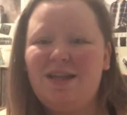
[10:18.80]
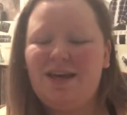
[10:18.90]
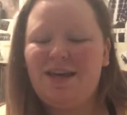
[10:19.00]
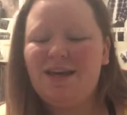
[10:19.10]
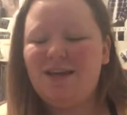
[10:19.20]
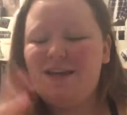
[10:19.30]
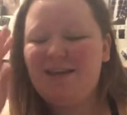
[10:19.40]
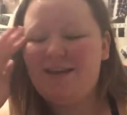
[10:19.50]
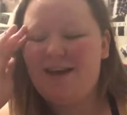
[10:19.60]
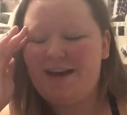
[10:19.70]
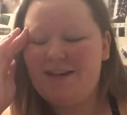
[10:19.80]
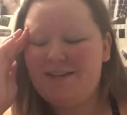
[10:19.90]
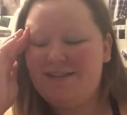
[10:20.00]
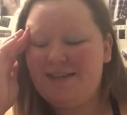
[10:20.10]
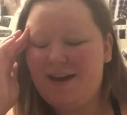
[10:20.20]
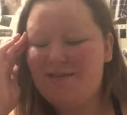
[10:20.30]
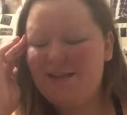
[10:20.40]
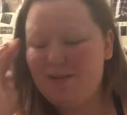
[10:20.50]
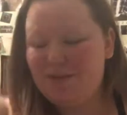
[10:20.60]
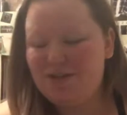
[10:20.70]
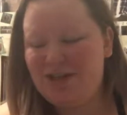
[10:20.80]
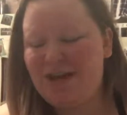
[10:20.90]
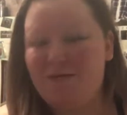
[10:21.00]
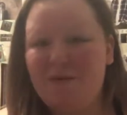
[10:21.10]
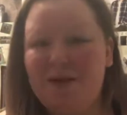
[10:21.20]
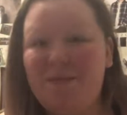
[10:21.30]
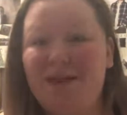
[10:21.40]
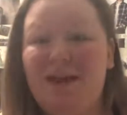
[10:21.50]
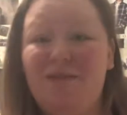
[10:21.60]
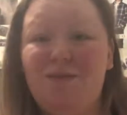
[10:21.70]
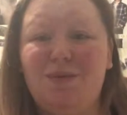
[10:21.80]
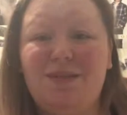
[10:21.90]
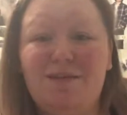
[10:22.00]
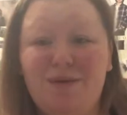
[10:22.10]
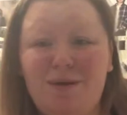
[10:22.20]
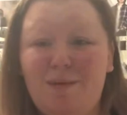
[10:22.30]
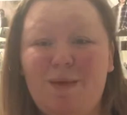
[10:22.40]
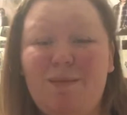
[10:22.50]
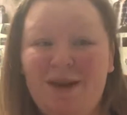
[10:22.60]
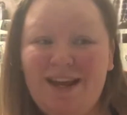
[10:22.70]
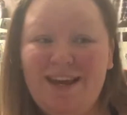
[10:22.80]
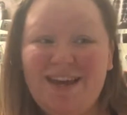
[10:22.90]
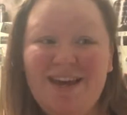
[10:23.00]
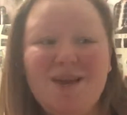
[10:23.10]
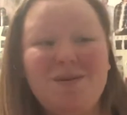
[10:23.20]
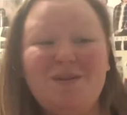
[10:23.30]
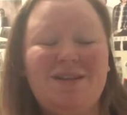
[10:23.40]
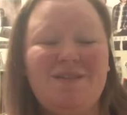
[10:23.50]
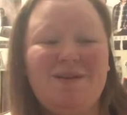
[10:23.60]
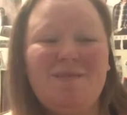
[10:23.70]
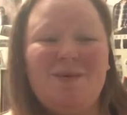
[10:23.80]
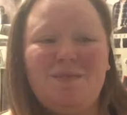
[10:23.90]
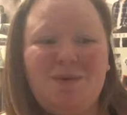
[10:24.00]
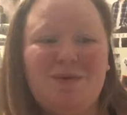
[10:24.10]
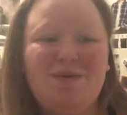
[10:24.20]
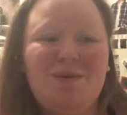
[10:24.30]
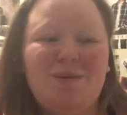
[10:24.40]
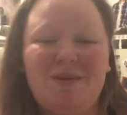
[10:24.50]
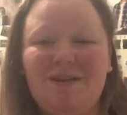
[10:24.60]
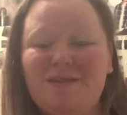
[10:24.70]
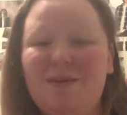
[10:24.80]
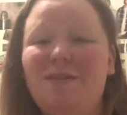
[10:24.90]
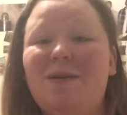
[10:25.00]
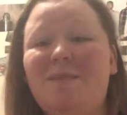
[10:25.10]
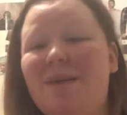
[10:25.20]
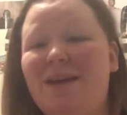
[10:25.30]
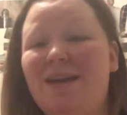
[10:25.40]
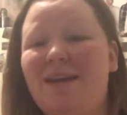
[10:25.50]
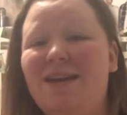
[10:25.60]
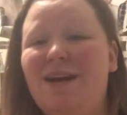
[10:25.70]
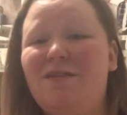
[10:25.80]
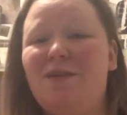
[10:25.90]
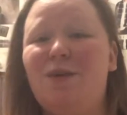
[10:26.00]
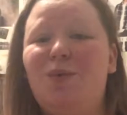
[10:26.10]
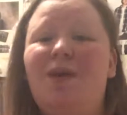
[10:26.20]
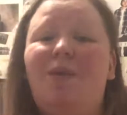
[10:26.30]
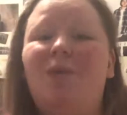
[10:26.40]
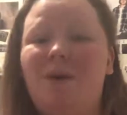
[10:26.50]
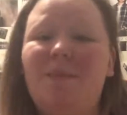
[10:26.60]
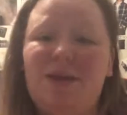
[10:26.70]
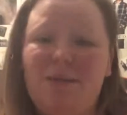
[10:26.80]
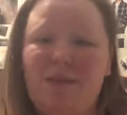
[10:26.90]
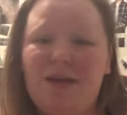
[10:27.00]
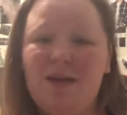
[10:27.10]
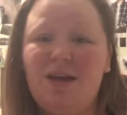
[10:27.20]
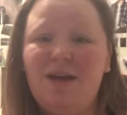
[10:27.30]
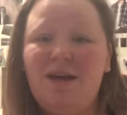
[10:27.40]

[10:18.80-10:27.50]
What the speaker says: Like, I really appreciate everyone in my life who's ever called me pretty, who's ever called me beautiful, who loves me for me and not for who they want me to be.